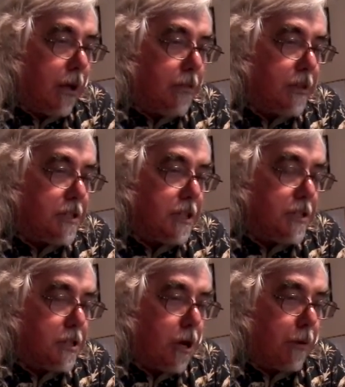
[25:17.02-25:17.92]
This didn't
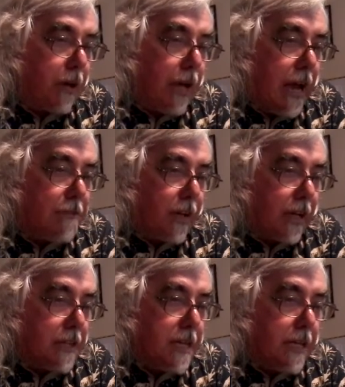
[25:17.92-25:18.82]
stop her laughing,
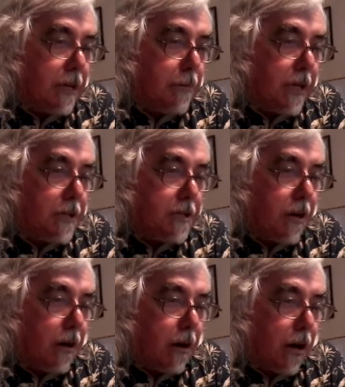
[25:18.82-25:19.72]
taking me into
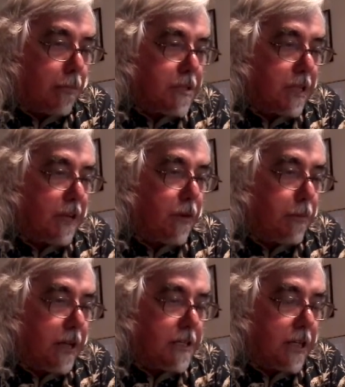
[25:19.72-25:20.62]
her arms, giving
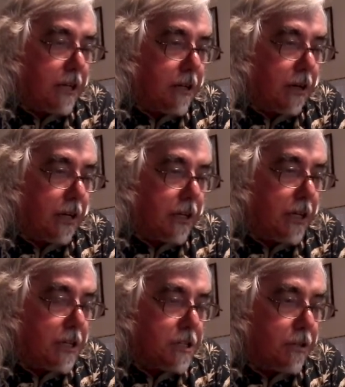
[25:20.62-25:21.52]
me a tight hug and
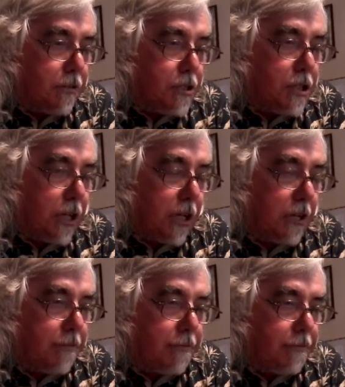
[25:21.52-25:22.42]
kiss on the cheek.
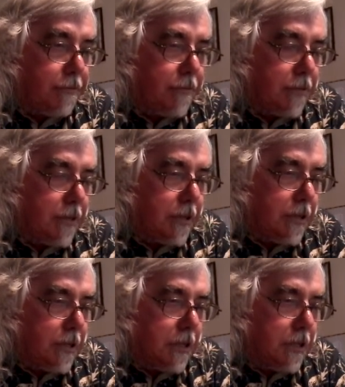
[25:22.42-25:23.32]

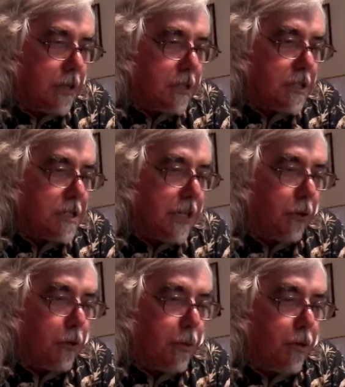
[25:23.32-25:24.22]
"Doesn't he
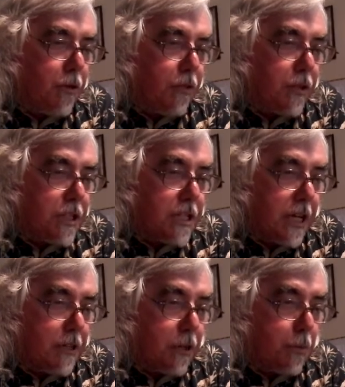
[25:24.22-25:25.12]
look beautiful?" she
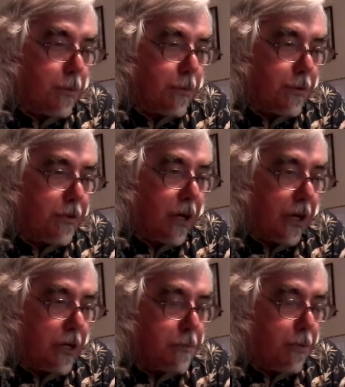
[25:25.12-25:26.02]
said to the woman with
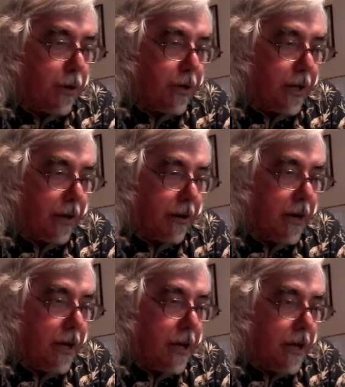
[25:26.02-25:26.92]
darkish brown hair
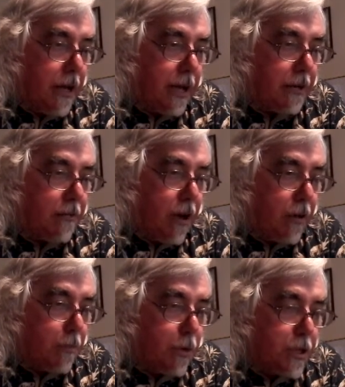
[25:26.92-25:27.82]
and a
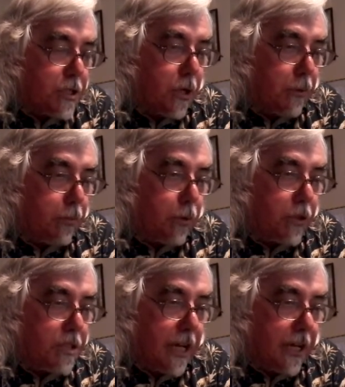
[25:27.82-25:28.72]
rather more solemn look
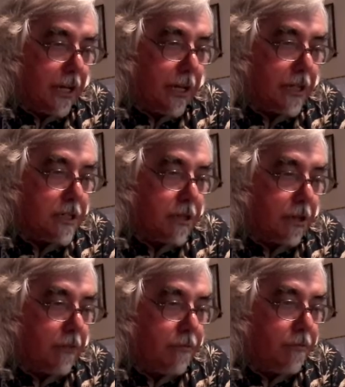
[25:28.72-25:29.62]
standing next to her.